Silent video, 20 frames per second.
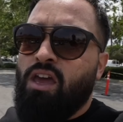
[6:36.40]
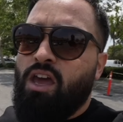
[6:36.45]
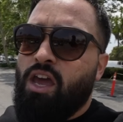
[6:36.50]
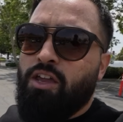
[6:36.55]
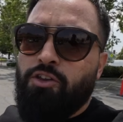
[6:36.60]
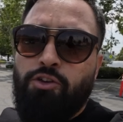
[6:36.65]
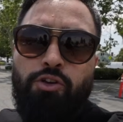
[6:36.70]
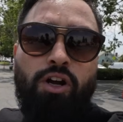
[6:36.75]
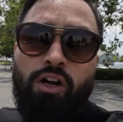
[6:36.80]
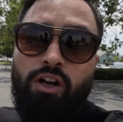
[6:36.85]

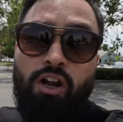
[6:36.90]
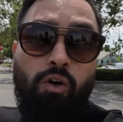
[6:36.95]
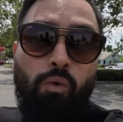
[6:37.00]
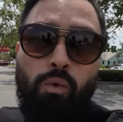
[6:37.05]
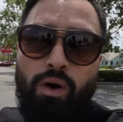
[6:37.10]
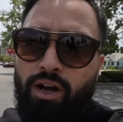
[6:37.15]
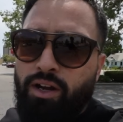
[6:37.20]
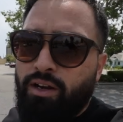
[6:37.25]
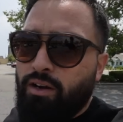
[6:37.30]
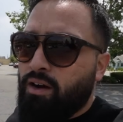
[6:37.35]
and you don't know
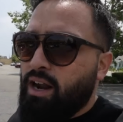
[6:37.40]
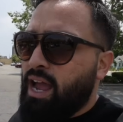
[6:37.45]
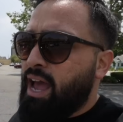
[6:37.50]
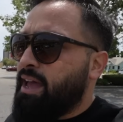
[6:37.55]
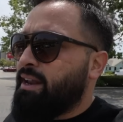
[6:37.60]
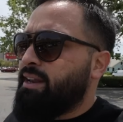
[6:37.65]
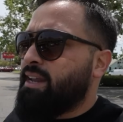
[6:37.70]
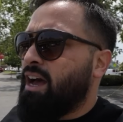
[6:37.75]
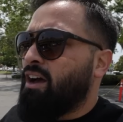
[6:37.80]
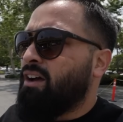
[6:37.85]
where you're
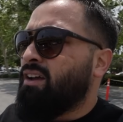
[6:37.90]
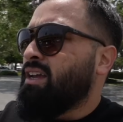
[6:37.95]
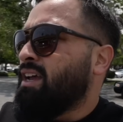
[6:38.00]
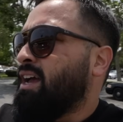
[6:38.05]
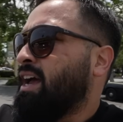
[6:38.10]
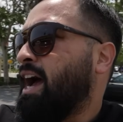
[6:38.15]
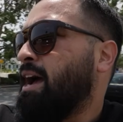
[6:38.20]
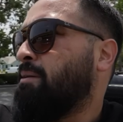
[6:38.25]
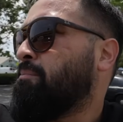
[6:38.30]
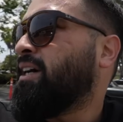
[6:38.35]
at. Now,
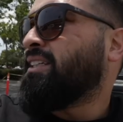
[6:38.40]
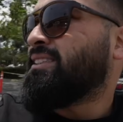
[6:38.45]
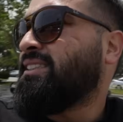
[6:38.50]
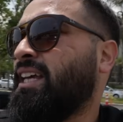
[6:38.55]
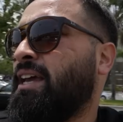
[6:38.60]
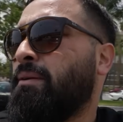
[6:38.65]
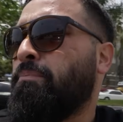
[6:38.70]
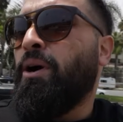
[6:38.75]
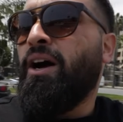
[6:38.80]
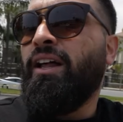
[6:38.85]
I must
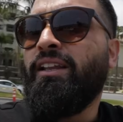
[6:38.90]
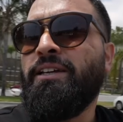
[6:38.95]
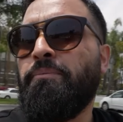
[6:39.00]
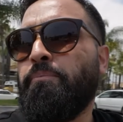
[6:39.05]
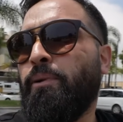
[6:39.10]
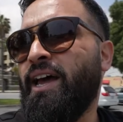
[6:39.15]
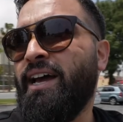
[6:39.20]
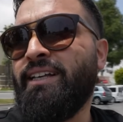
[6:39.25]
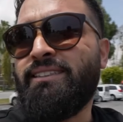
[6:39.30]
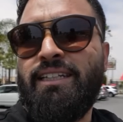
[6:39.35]
say, Pali
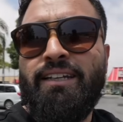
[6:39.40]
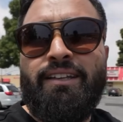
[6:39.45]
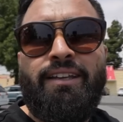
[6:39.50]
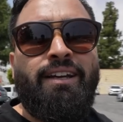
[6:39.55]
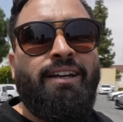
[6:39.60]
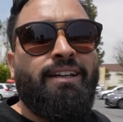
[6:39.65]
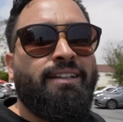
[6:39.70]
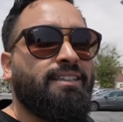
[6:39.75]
Plaza,